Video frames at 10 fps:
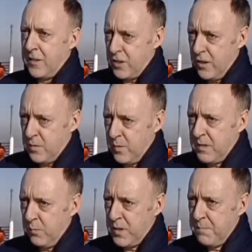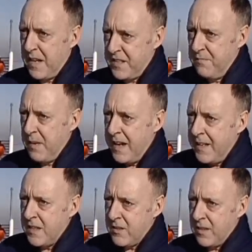The search was, was massive by
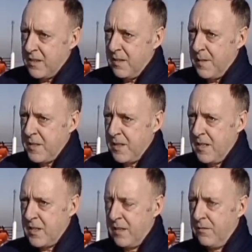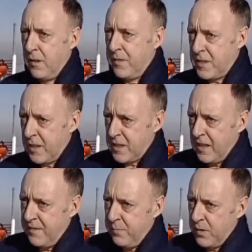any stretch of the imagination, involving six
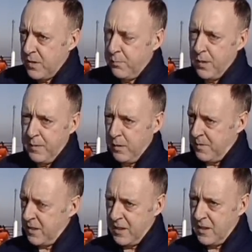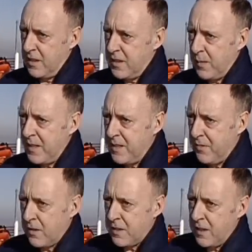lifeboats and probably up to 60 to 80
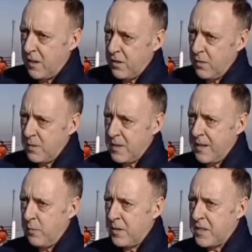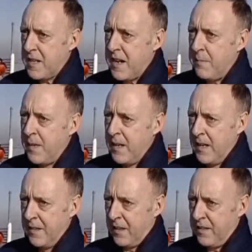volunteer crew at any one time.
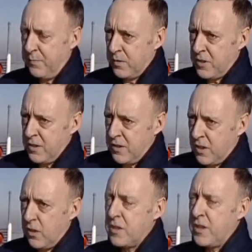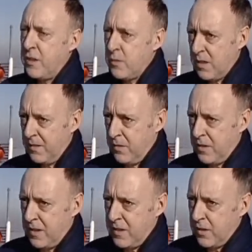The lifeboat searched continuously
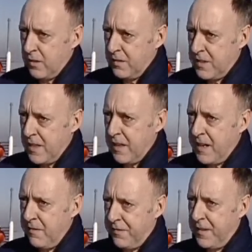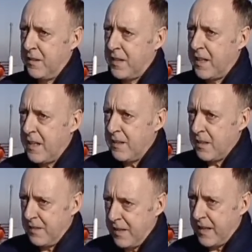virtually till daylight failed again
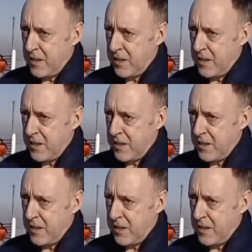the, the